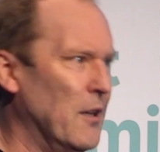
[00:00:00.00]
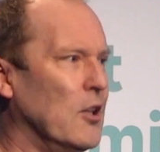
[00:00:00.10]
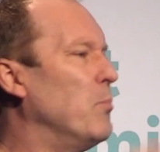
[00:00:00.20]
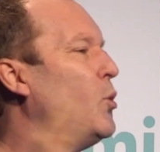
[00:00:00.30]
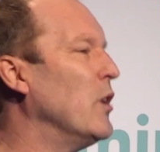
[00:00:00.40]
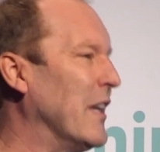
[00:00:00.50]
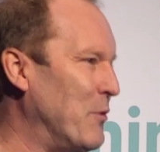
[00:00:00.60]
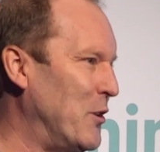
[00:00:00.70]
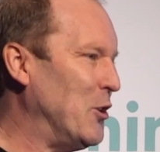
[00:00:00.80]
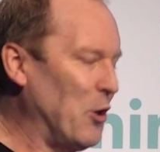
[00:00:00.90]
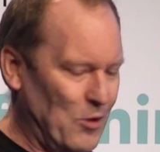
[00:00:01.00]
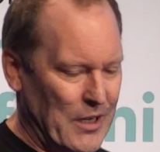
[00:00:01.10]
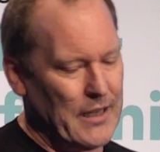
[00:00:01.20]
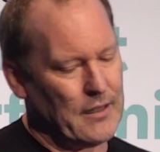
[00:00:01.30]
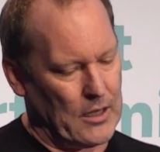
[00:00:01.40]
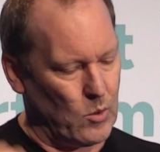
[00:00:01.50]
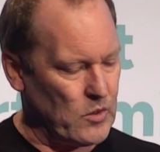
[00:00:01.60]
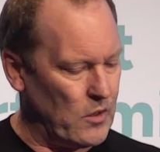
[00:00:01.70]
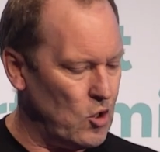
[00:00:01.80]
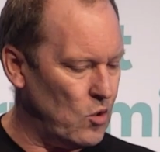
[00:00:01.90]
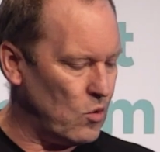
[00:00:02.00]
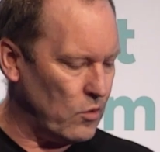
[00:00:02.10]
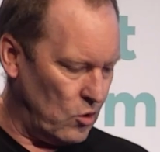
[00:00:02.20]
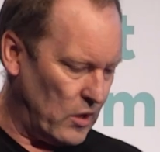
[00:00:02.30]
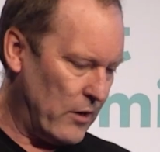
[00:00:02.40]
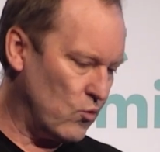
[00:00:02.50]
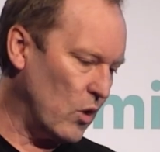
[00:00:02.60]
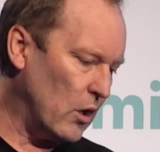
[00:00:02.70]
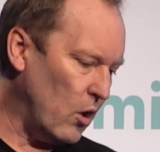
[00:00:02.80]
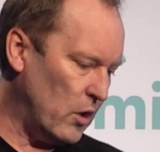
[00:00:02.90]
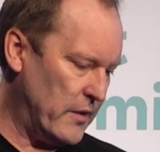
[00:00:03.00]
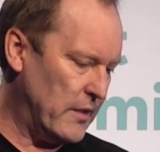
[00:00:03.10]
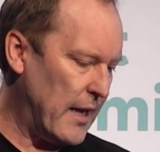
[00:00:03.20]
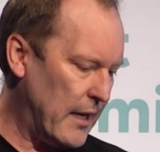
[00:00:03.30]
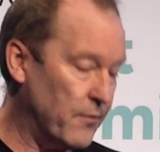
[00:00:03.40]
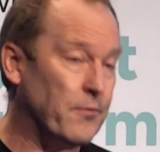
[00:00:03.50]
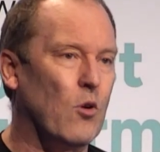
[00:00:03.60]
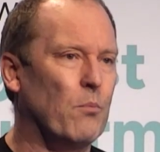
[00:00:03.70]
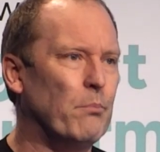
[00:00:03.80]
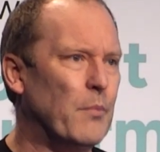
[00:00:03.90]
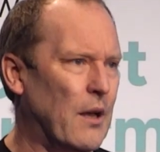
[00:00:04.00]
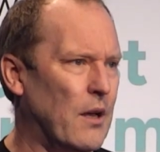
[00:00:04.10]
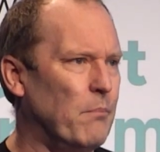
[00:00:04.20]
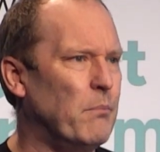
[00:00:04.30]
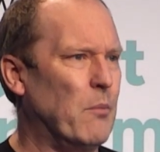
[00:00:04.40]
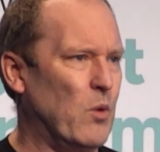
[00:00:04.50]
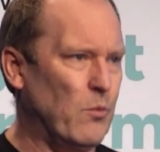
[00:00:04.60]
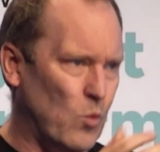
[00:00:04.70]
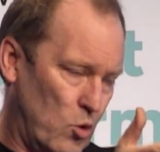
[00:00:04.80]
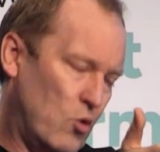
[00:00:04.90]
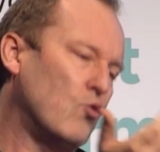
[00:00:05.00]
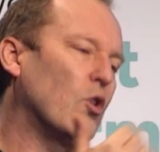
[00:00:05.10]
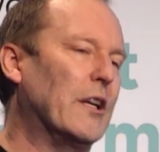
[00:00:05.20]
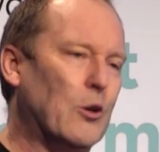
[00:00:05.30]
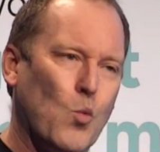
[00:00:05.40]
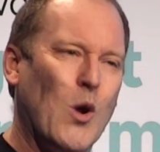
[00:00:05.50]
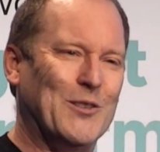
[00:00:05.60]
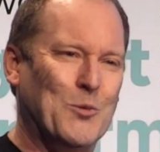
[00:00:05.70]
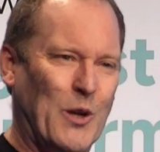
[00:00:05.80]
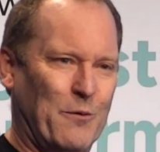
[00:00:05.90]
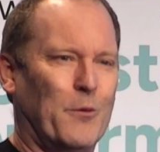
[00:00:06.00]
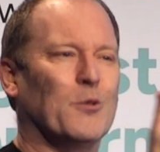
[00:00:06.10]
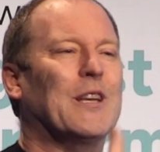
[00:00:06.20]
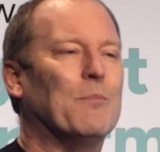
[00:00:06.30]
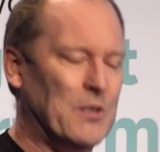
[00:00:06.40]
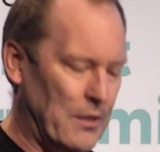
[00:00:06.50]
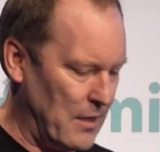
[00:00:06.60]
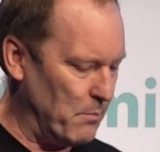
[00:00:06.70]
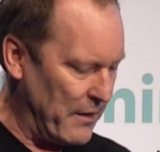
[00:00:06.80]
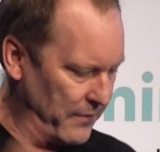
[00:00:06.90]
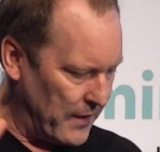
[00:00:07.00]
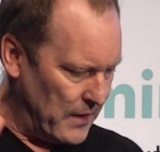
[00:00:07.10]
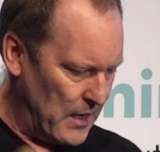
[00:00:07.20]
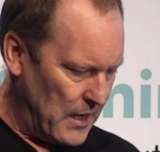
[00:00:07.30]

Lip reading: computing everything you don't need, and also that you're now drawing a lot less data from memory, or you're drawing it in once when it first comes into the buffer,